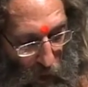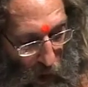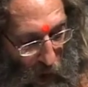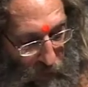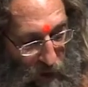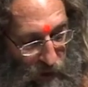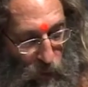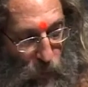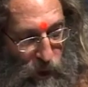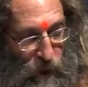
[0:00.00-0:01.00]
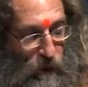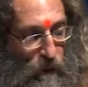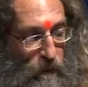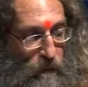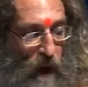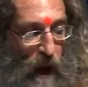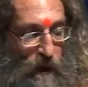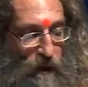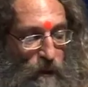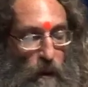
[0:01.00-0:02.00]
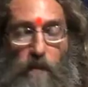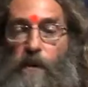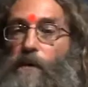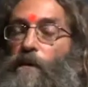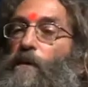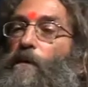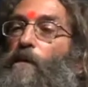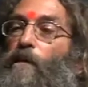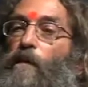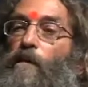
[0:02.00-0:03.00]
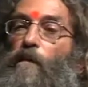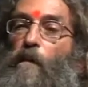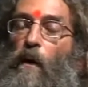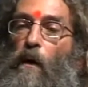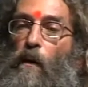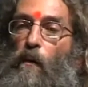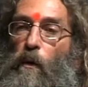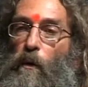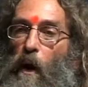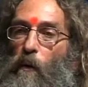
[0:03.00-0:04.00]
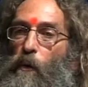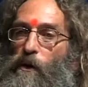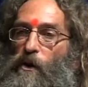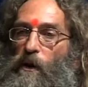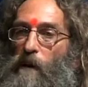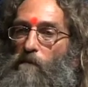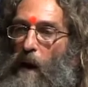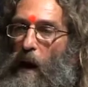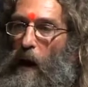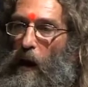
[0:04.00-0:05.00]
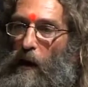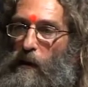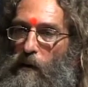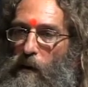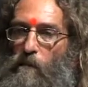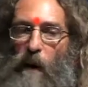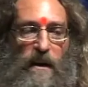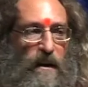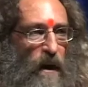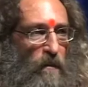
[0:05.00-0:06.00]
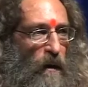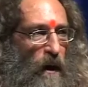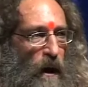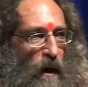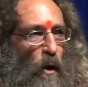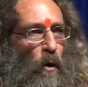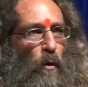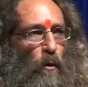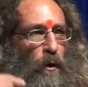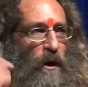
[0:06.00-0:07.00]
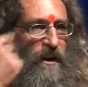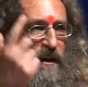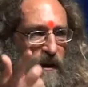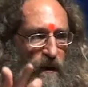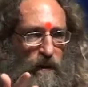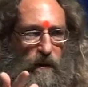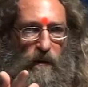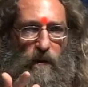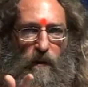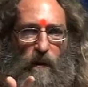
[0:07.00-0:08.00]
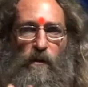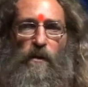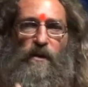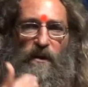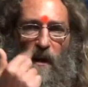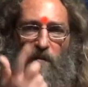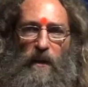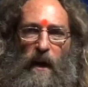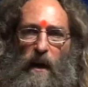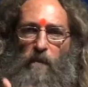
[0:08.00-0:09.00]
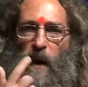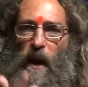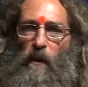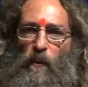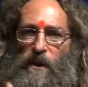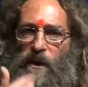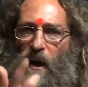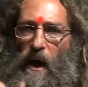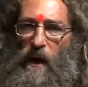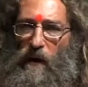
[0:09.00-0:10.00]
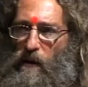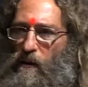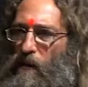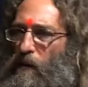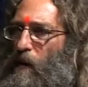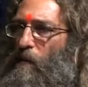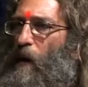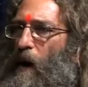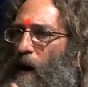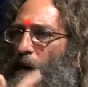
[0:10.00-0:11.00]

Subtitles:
And these original manuscripts were originally made by somebody who listened to something being recited by a